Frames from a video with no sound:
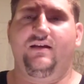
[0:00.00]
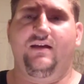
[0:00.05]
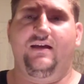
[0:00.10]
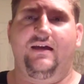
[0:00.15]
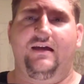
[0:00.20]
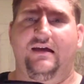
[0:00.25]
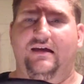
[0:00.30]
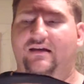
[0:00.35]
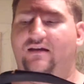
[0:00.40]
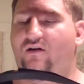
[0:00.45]

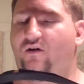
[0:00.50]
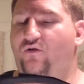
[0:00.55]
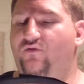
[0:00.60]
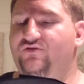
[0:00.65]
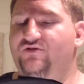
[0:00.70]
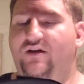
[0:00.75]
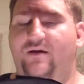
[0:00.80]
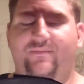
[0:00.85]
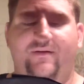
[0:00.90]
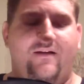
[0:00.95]
It
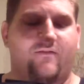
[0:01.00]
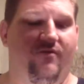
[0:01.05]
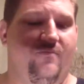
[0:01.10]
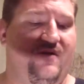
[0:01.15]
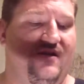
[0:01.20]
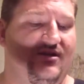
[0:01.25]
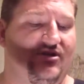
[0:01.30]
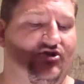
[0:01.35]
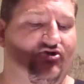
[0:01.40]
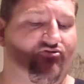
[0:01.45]
holds up every
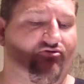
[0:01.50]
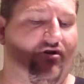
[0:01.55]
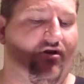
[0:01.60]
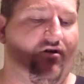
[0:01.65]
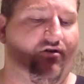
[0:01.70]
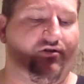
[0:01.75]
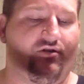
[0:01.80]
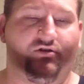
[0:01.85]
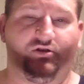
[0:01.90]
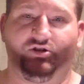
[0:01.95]
bit as
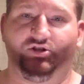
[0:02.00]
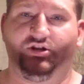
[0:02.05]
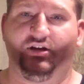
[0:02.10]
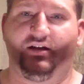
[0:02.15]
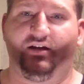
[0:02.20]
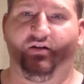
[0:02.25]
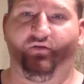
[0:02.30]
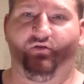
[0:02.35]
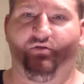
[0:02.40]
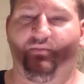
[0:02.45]
strong. You can
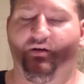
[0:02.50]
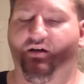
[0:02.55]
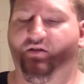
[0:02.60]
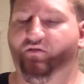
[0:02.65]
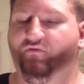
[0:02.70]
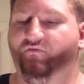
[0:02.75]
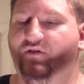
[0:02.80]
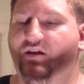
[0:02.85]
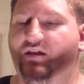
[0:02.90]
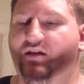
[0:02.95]
check out one of my
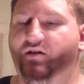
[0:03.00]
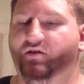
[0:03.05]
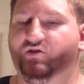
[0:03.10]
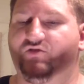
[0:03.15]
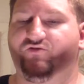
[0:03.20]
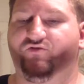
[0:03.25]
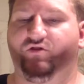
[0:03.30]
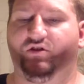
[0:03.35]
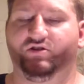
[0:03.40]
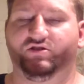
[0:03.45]
other videos
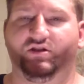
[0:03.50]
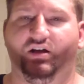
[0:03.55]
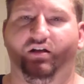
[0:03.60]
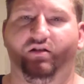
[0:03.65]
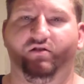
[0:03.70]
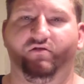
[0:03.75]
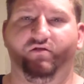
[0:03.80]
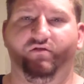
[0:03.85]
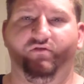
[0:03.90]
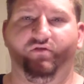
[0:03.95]
for a
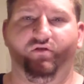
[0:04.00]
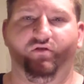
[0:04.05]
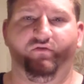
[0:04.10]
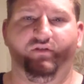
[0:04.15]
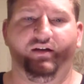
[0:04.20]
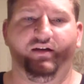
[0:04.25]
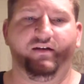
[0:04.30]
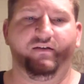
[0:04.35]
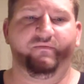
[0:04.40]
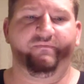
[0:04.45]
solid review of
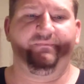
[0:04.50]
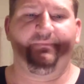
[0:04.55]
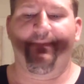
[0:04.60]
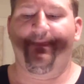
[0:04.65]
it.